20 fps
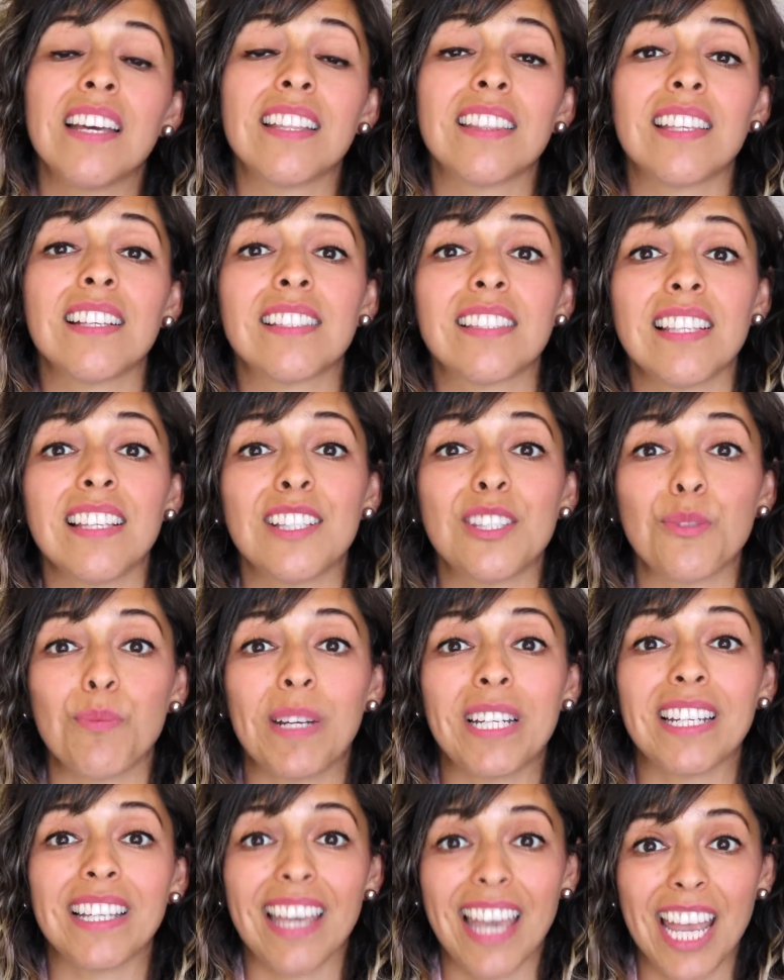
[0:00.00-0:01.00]
This is
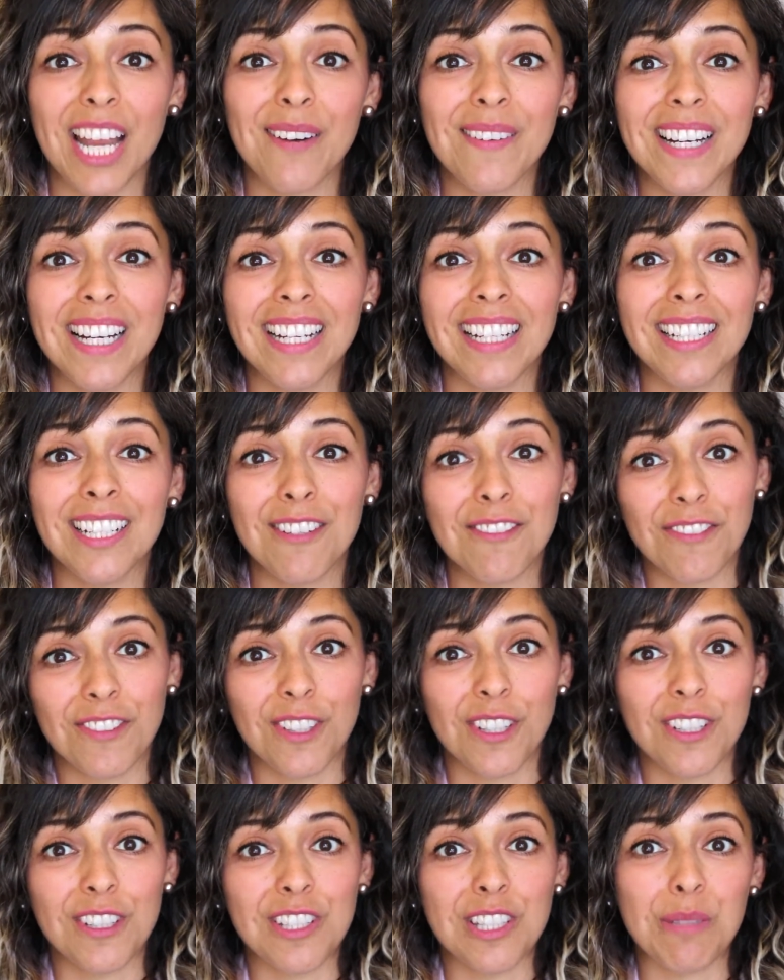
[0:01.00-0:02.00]
when Karen
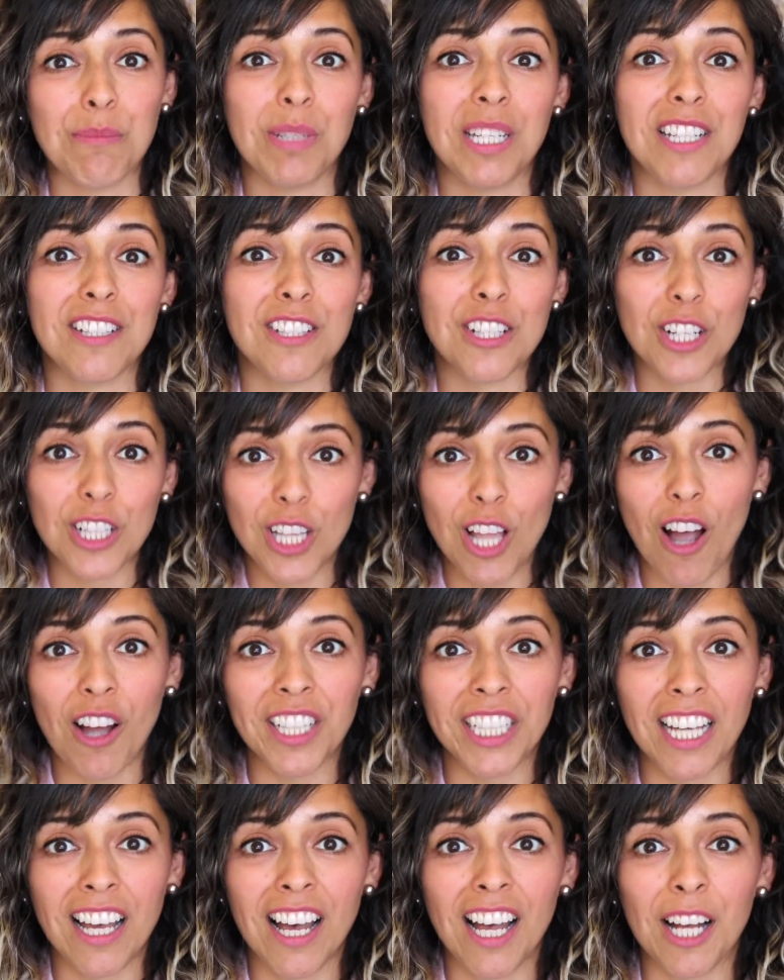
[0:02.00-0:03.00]
first meets
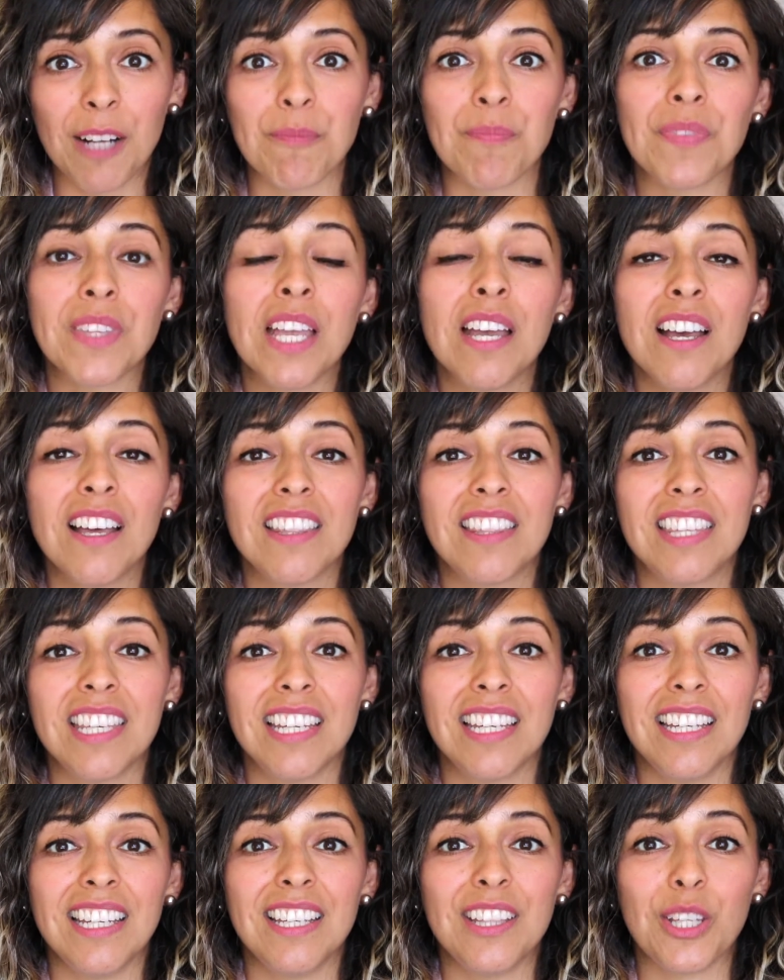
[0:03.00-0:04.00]
Claudia,
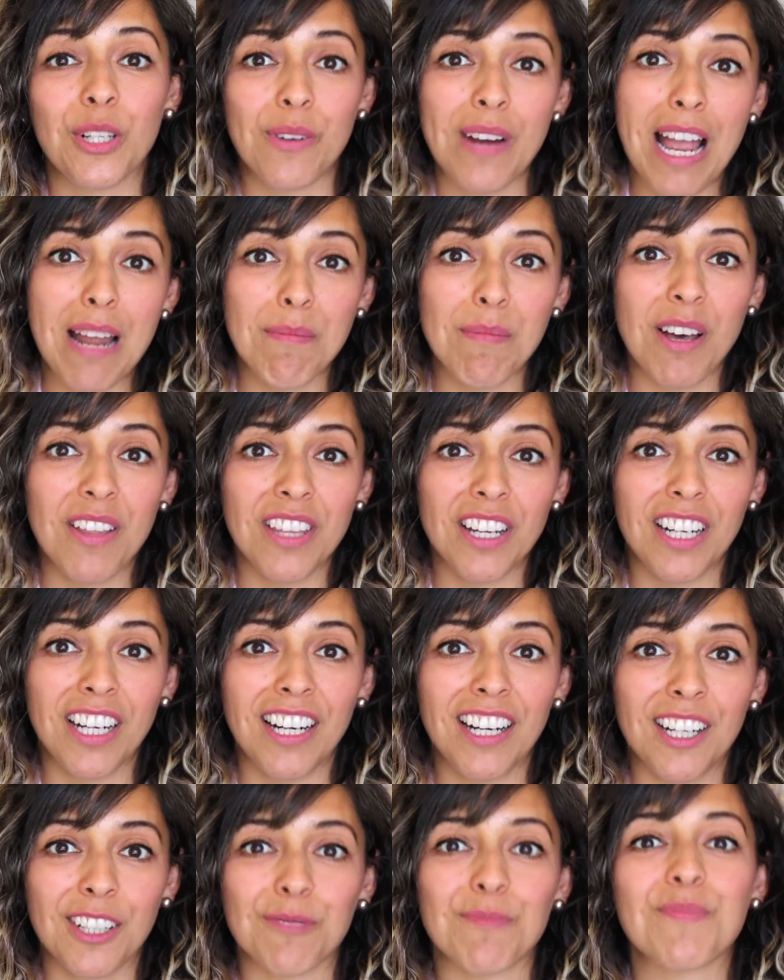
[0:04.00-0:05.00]
the
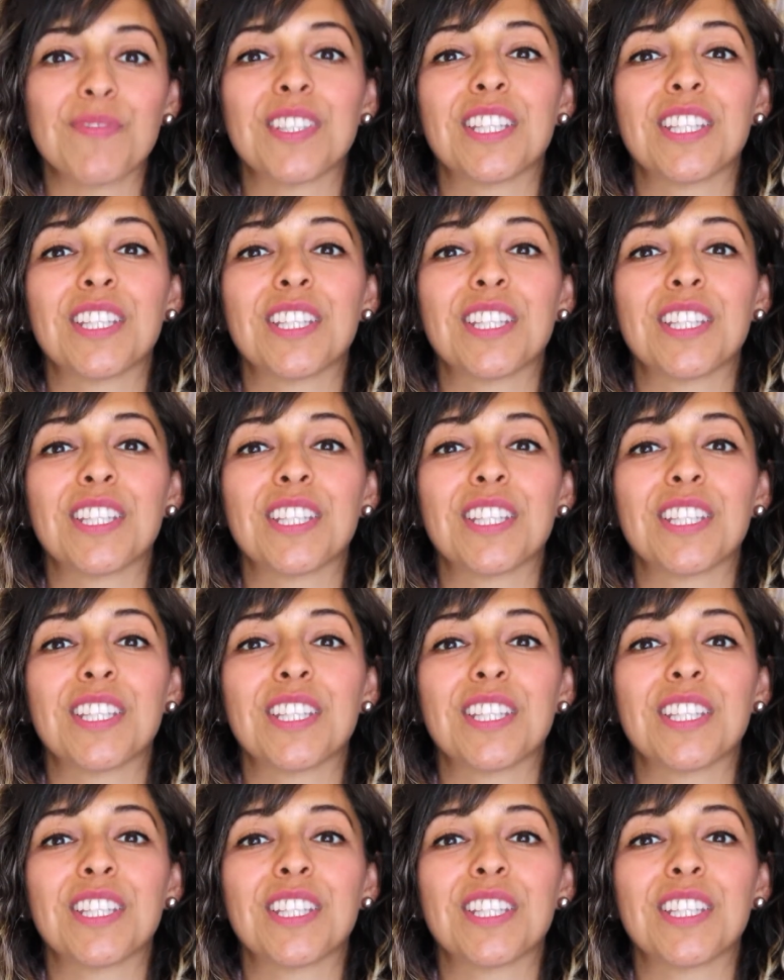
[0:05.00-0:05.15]
grandmother.